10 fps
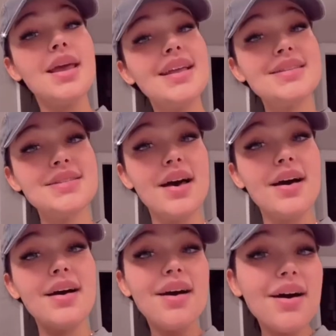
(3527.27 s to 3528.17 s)
It's
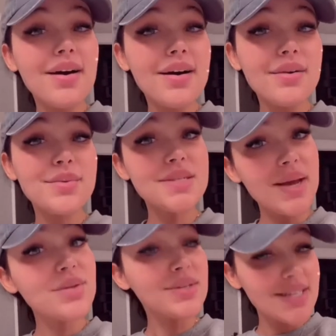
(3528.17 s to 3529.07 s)
the. Uh,
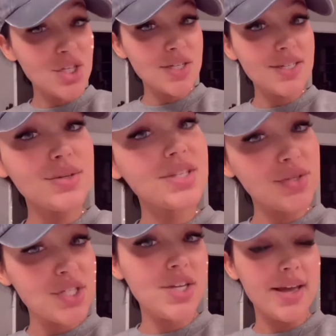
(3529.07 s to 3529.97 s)
respect religion until it's
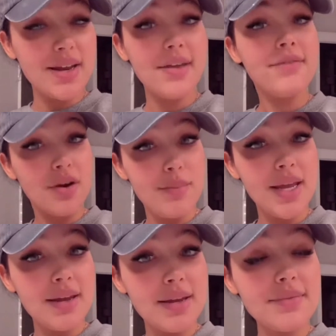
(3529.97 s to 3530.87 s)
Christianity for
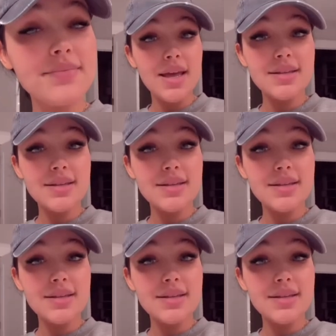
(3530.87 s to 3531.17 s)
me.